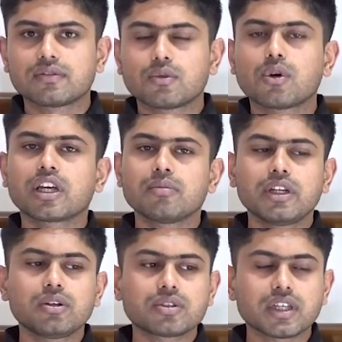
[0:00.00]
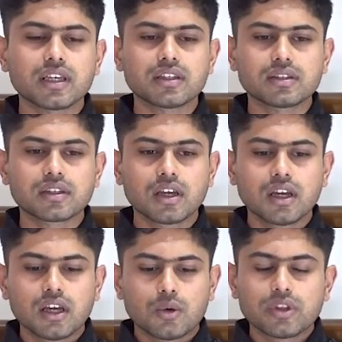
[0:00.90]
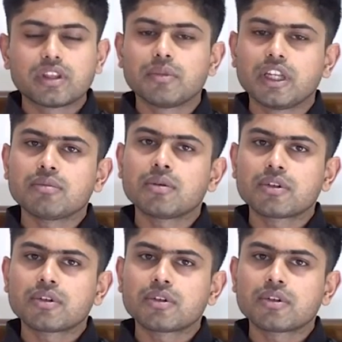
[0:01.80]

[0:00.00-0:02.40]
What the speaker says: What I mean to say is, with the minimum